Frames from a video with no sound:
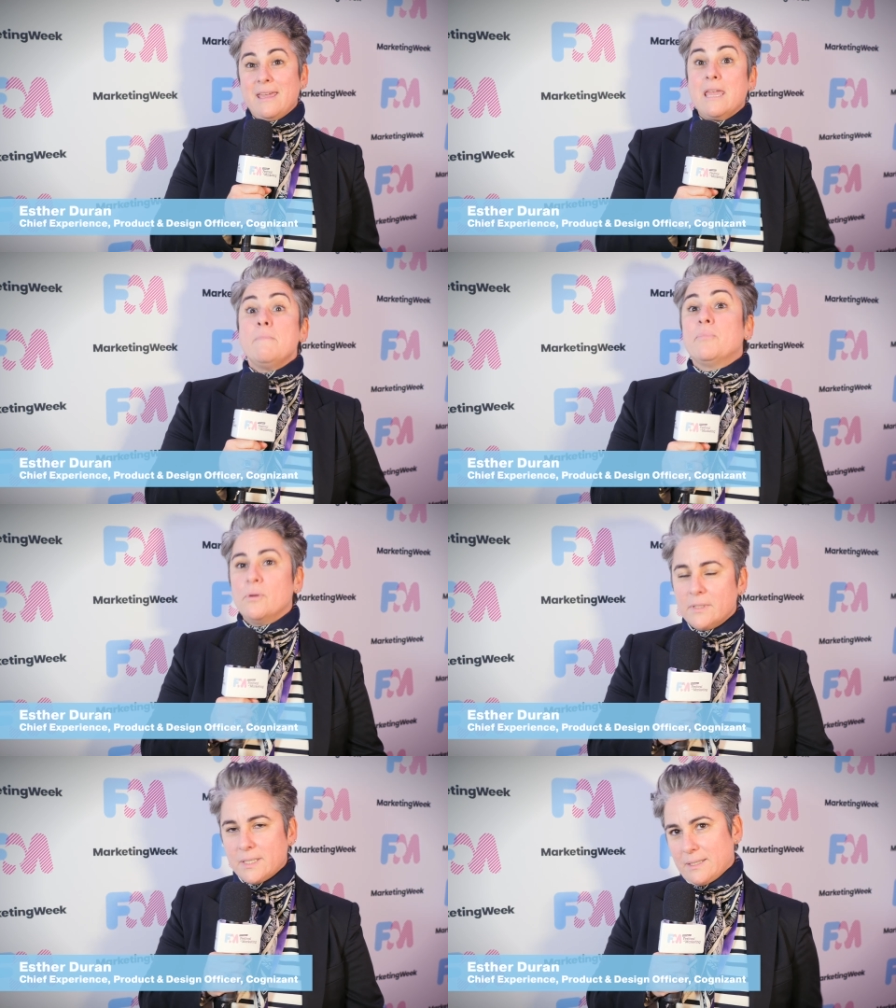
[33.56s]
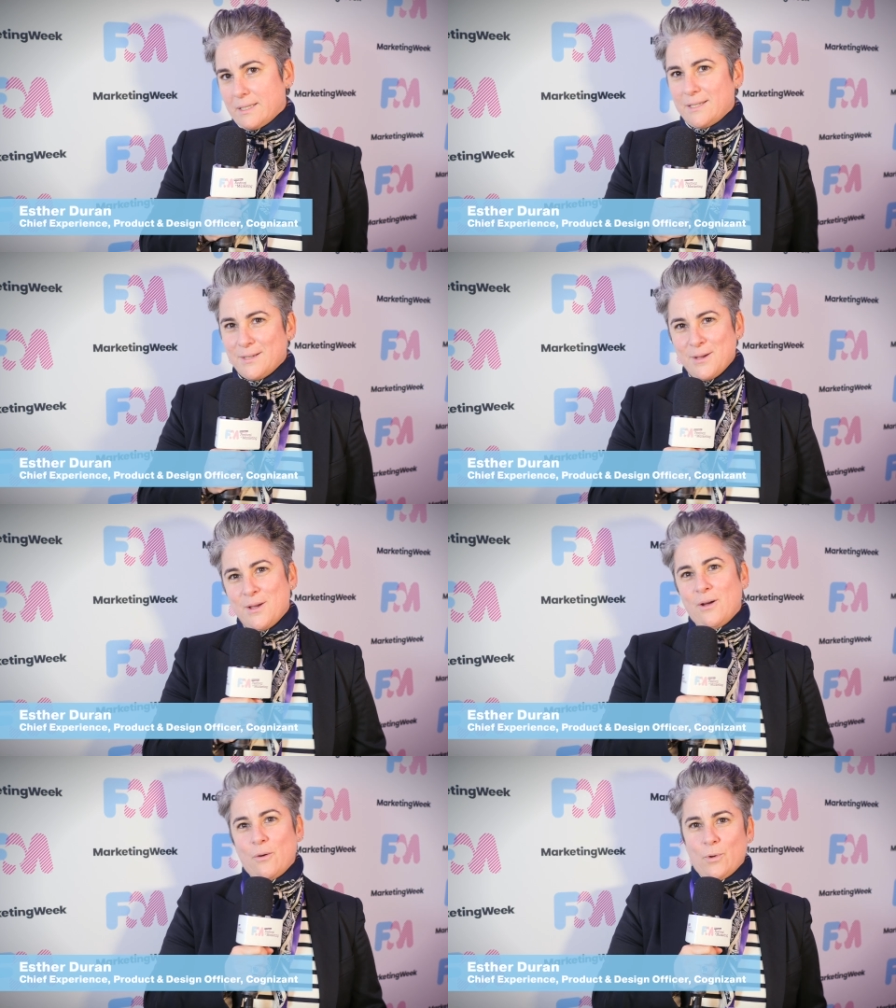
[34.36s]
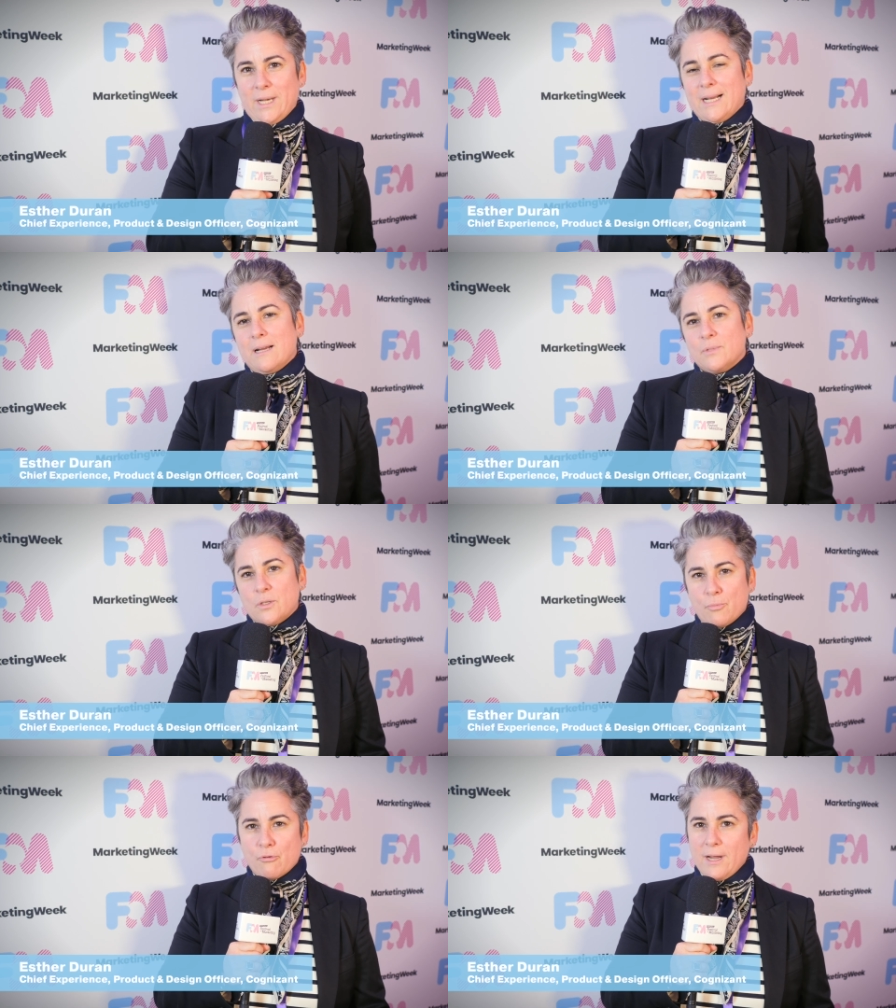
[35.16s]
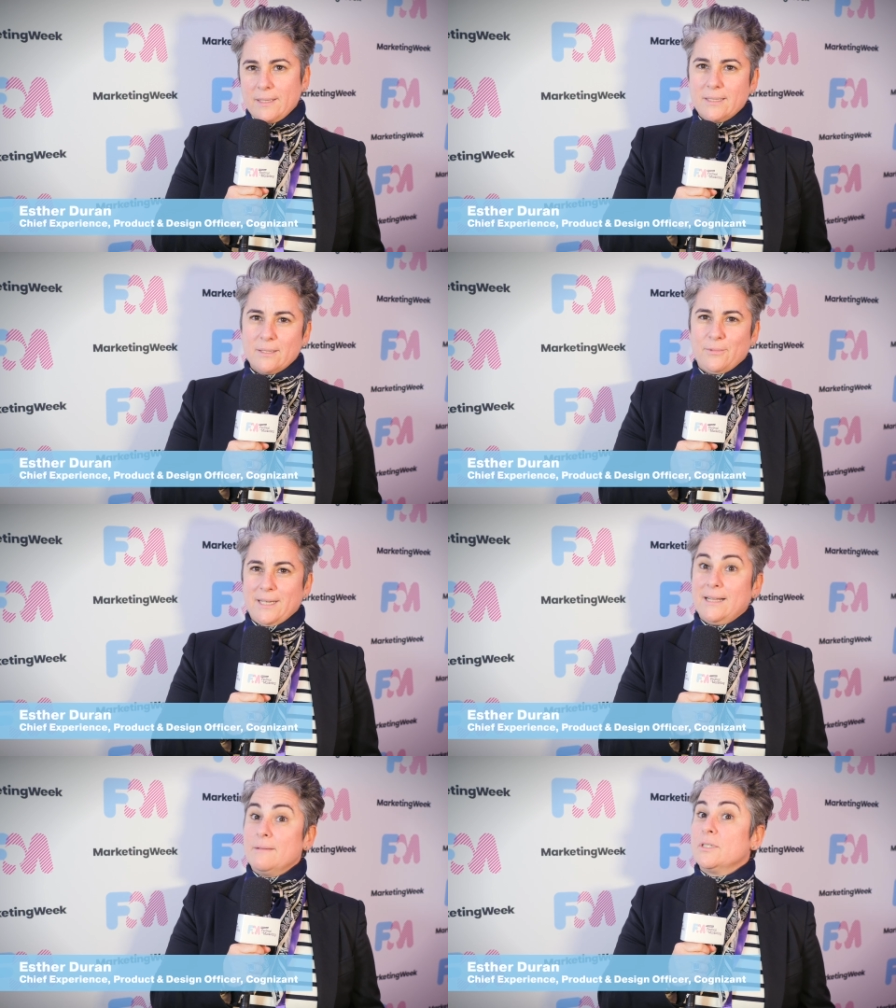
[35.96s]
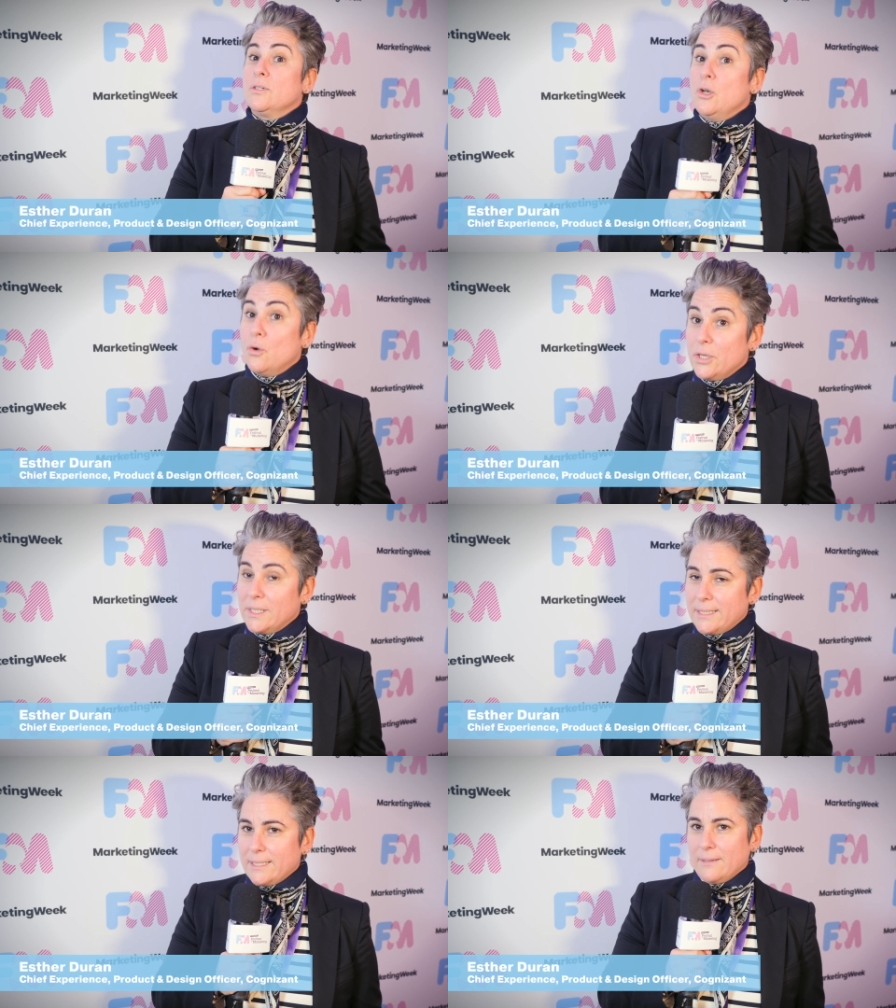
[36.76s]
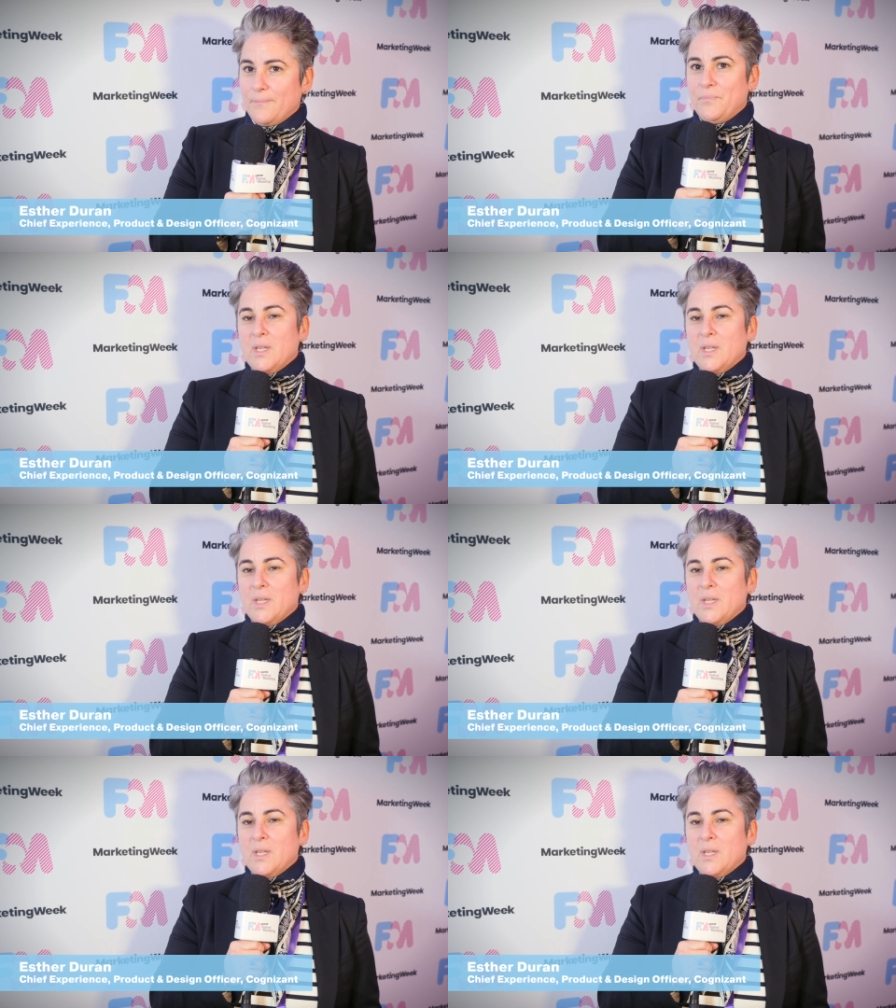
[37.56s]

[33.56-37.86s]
impulses when it comes to brands, when it comes to loyalty.